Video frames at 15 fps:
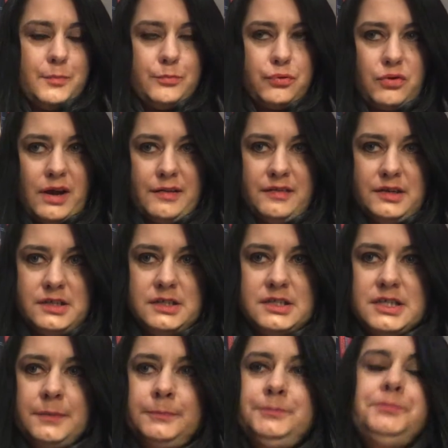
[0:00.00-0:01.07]
and
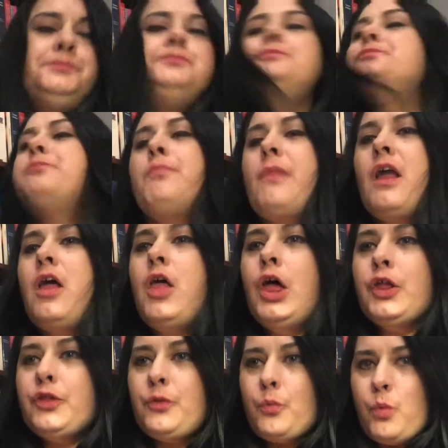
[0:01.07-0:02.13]
present.
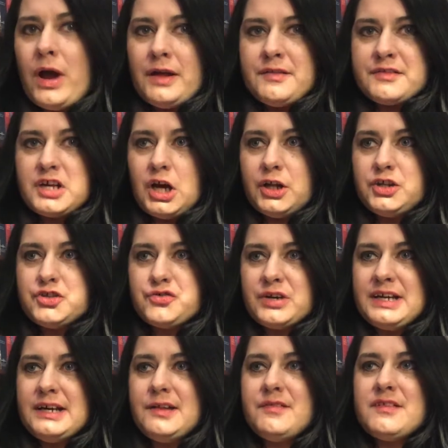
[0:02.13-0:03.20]
The West
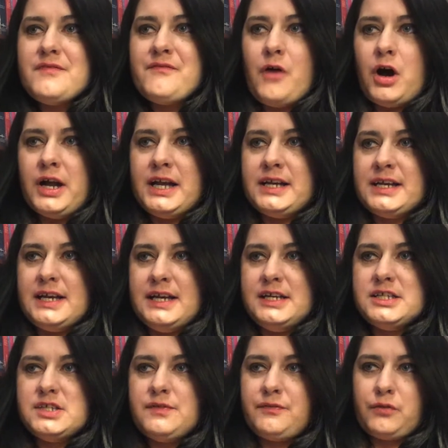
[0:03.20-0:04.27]
Country is divided
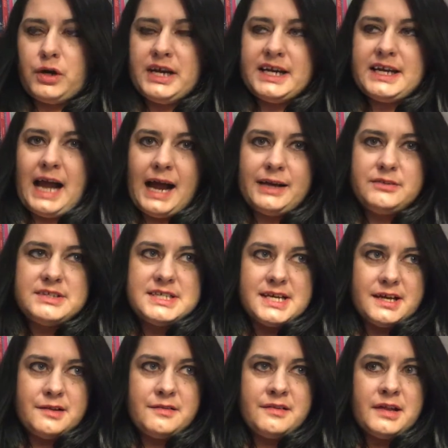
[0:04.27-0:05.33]
into 3
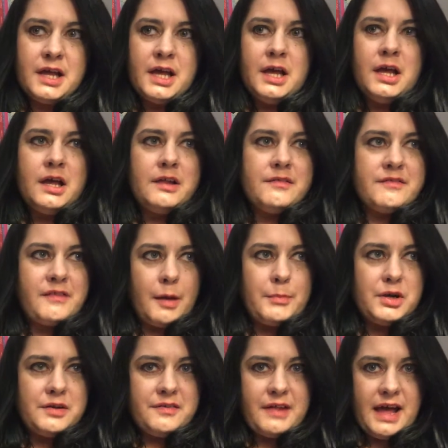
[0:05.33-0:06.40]
counties,
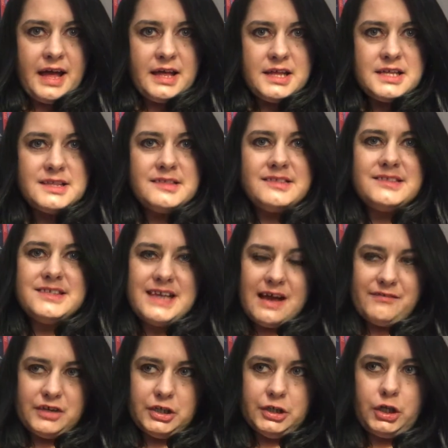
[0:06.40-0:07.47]
Somerset,
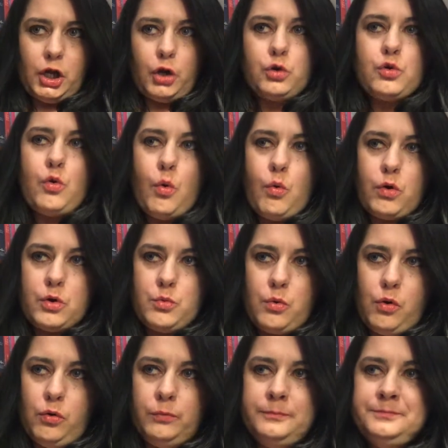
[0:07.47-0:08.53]
Devon and
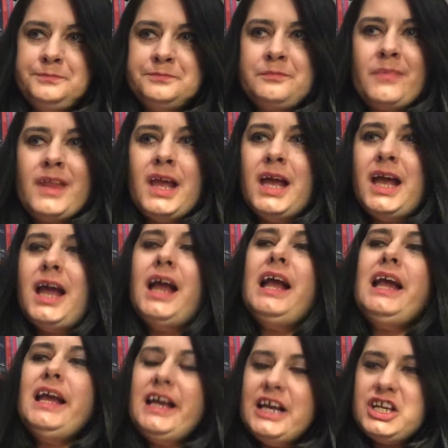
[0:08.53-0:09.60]
Cornwall,
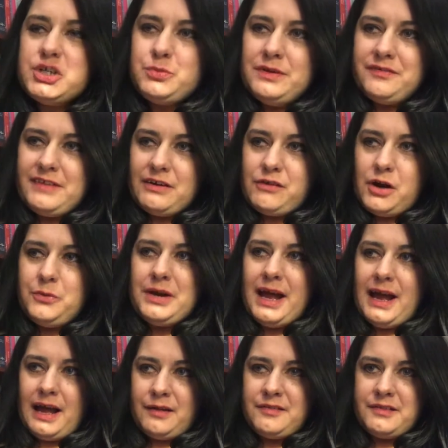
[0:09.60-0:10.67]
each with their own
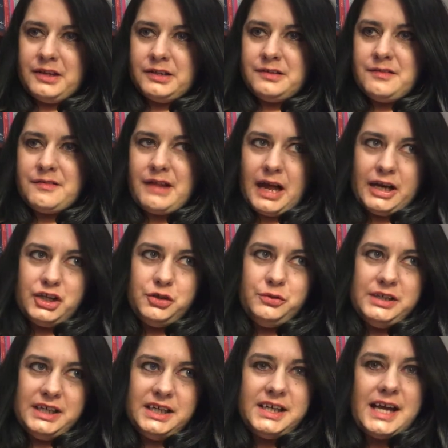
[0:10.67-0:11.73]
essence and
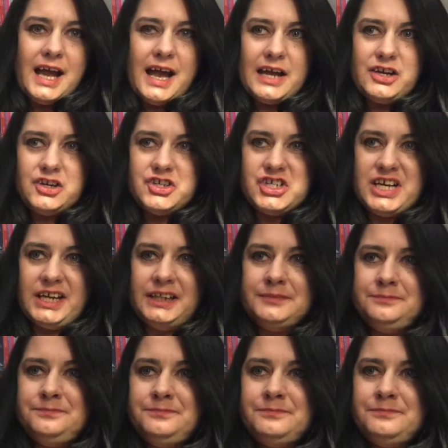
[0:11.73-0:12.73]
unique energy.